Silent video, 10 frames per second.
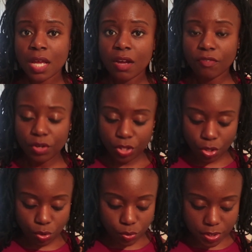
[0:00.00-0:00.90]
for
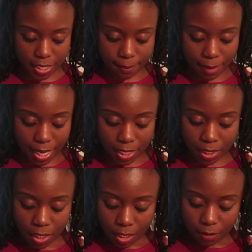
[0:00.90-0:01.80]
those that might
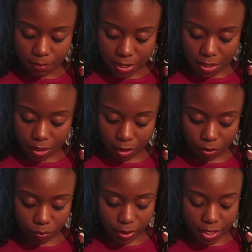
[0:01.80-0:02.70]
be
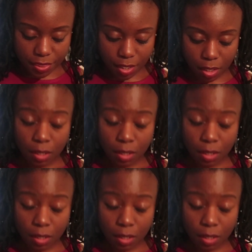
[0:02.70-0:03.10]
dealing with